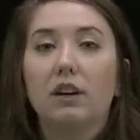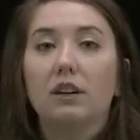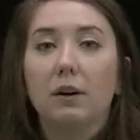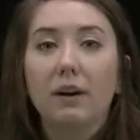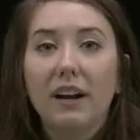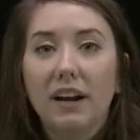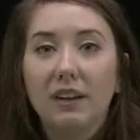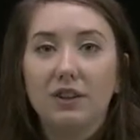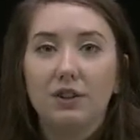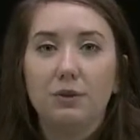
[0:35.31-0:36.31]
go ahead
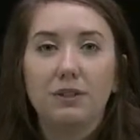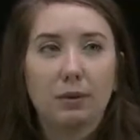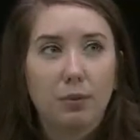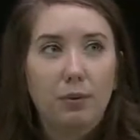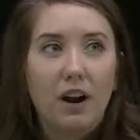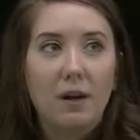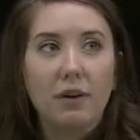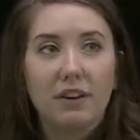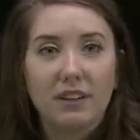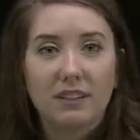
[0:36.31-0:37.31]
and choose the
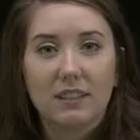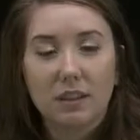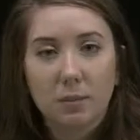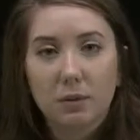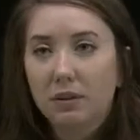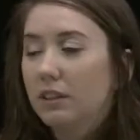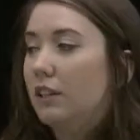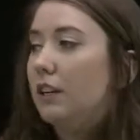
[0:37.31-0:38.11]
primary syllable